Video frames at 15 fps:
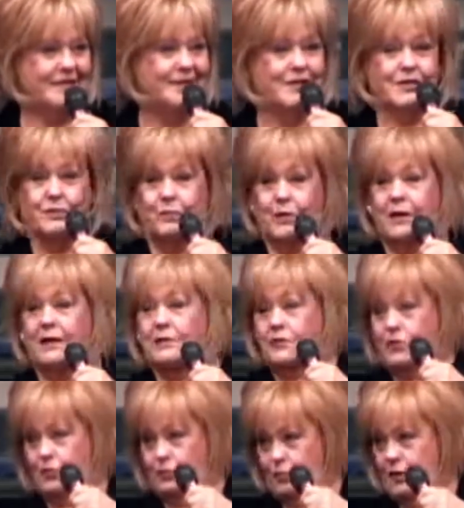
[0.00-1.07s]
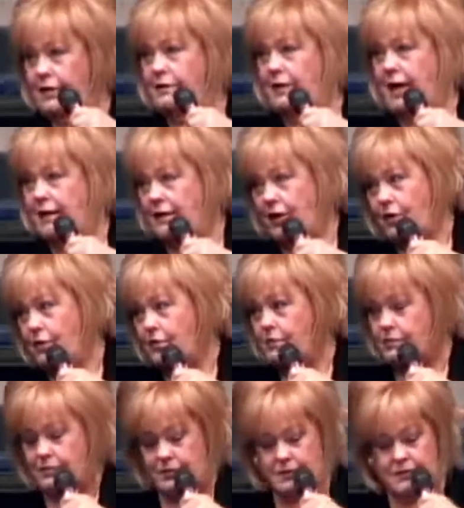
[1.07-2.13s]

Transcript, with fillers: You will. You will. I know.